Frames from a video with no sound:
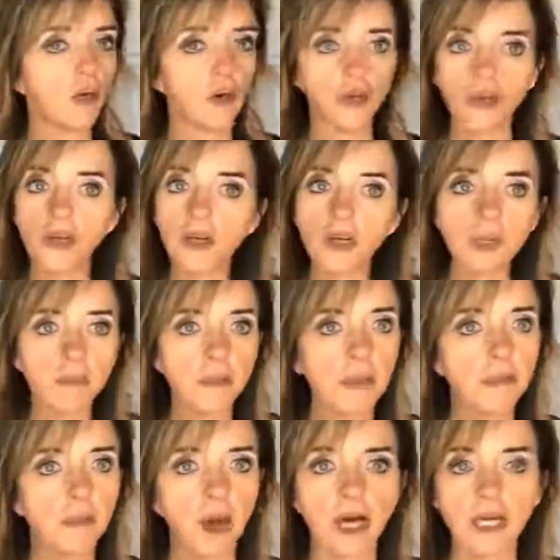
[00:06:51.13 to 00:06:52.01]
You can
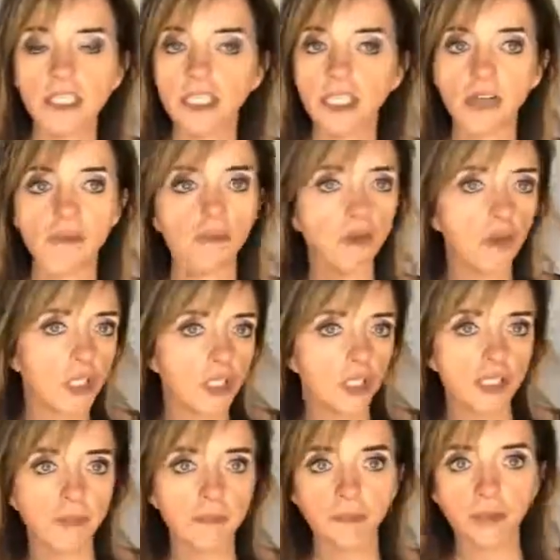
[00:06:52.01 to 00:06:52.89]
be positive. You can
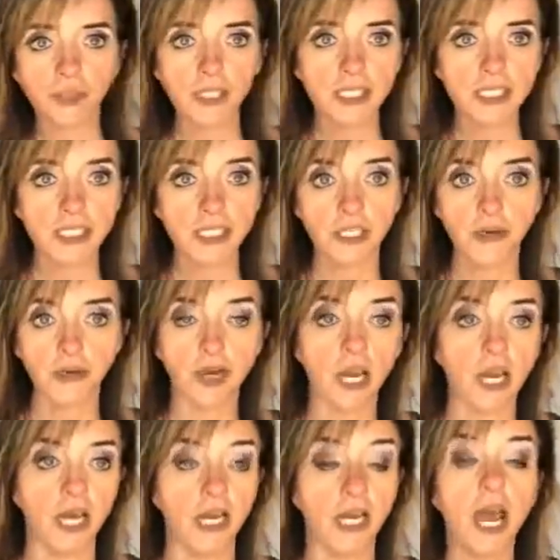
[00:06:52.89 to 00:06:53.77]
just put this in your
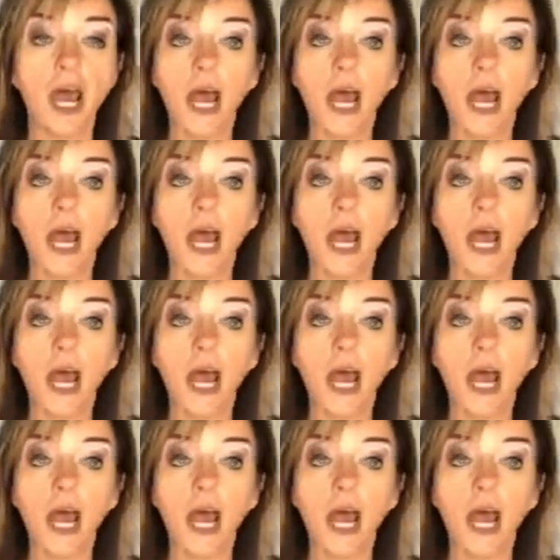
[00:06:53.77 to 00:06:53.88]
head.